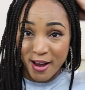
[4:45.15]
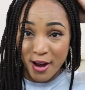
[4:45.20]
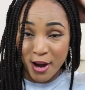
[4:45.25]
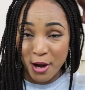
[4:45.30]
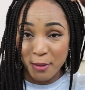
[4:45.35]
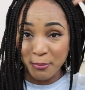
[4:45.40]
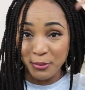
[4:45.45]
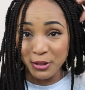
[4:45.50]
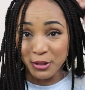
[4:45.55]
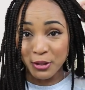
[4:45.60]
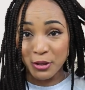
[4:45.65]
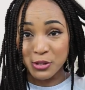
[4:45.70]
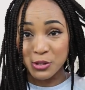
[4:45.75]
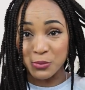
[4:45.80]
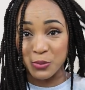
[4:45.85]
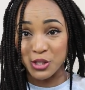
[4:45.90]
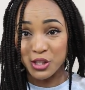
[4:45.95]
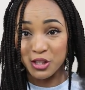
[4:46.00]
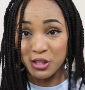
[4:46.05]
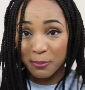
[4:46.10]
um, you know,
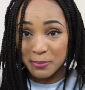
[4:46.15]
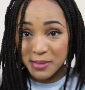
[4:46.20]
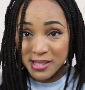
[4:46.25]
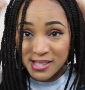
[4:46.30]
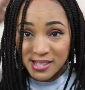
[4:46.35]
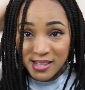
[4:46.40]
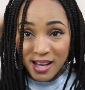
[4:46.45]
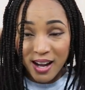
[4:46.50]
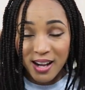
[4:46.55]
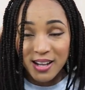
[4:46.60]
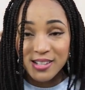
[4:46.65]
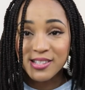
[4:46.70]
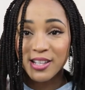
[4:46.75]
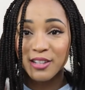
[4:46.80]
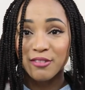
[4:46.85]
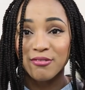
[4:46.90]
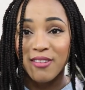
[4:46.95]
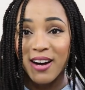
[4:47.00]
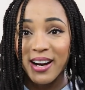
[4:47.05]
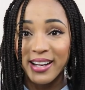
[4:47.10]
switching up the styles
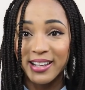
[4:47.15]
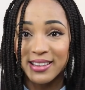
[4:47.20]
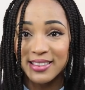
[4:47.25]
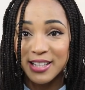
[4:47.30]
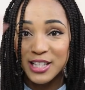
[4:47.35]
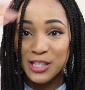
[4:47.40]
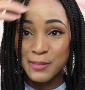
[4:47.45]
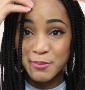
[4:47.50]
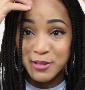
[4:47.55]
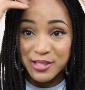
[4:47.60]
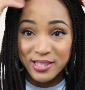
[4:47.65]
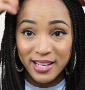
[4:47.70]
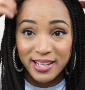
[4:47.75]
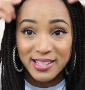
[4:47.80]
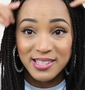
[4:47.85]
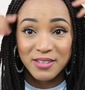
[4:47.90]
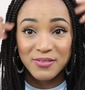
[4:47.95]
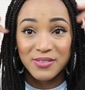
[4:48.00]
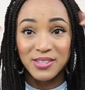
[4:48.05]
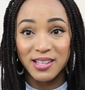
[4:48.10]
and rocking these
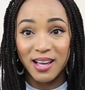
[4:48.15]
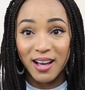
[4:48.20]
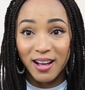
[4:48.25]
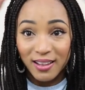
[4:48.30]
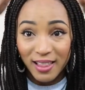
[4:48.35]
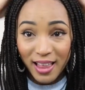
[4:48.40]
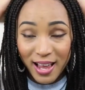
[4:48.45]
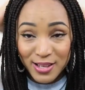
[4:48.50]
protective style